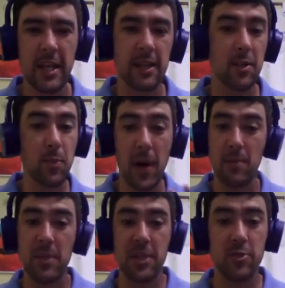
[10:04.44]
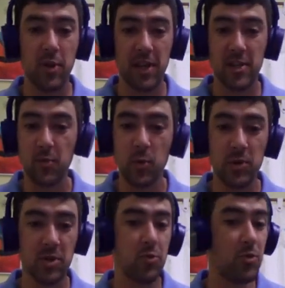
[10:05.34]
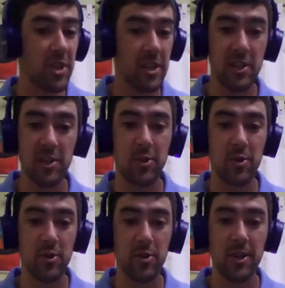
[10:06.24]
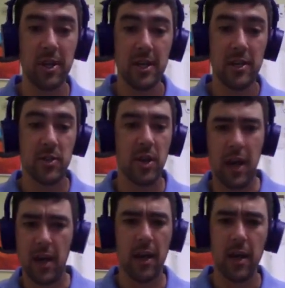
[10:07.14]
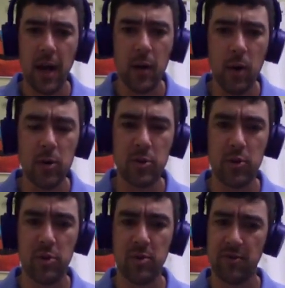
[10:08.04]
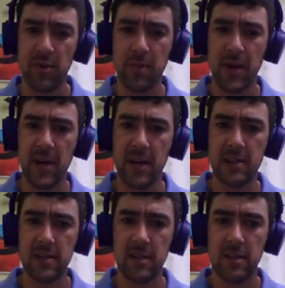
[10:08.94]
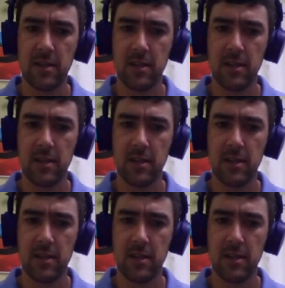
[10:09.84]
and the public transport is really good. So, how old are you, if I may ask?